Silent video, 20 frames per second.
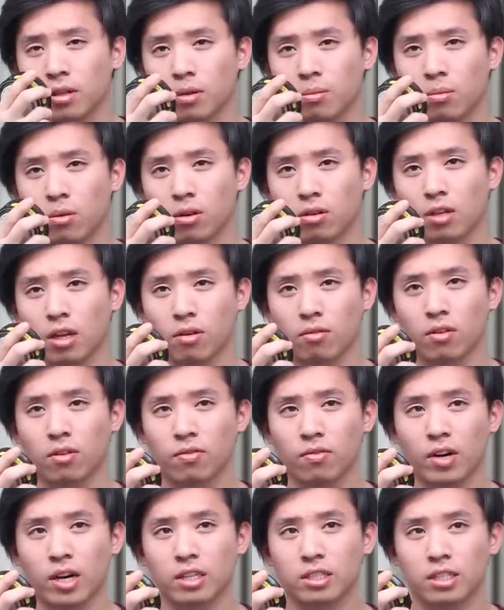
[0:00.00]
more like
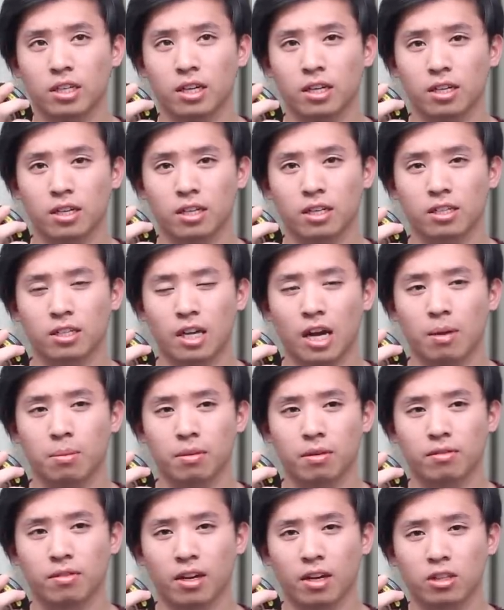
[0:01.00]
refreshing type
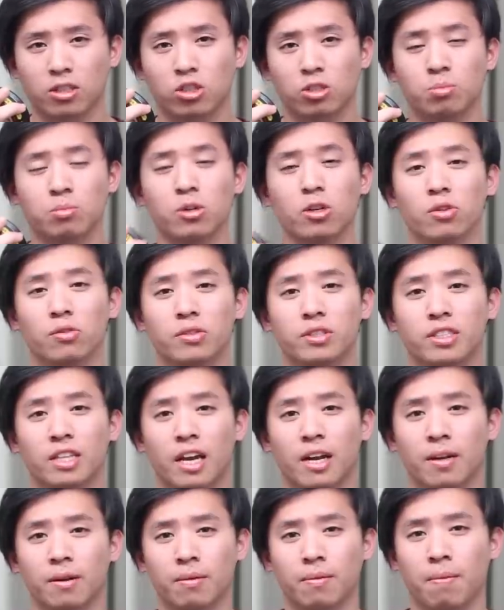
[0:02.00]
of like smooth
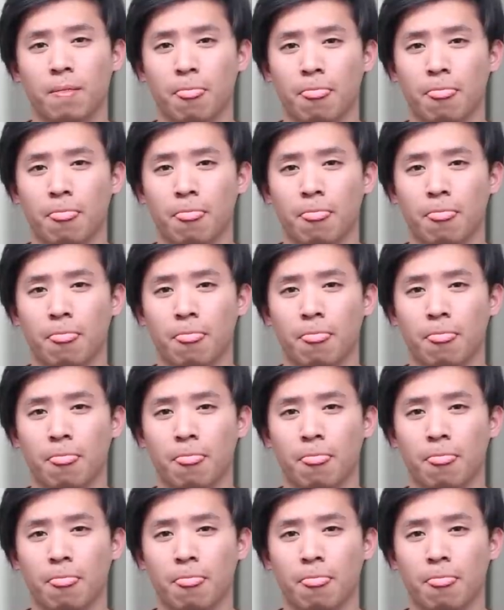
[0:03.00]
scent